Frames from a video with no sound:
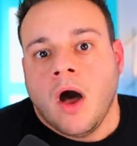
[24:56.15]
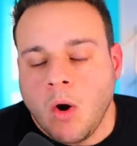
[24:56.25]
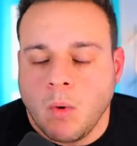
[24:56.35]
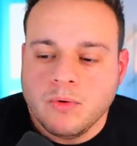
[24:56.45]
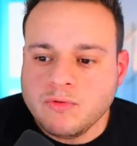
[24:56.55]

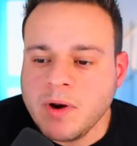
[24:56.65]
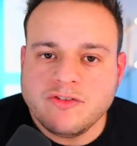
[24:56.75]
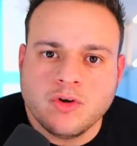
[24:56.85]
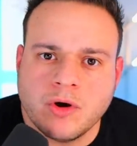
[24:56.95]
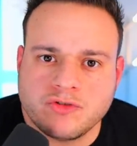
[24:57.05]
Oh, we just want to
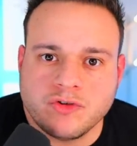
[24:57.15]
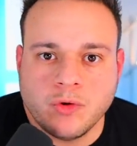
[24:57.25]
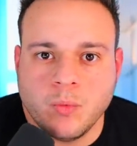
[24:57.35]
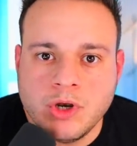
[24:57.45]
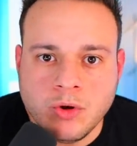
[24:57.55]
ask you a question.
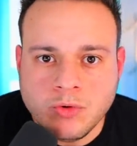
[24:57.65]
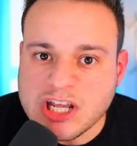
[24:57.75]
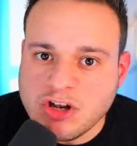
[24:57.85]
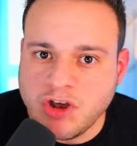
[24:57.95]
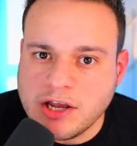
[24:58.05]
So when you
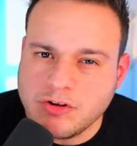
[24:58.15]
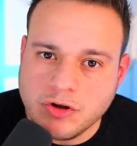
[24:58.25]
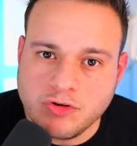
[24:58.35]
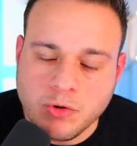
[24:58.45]
DJ,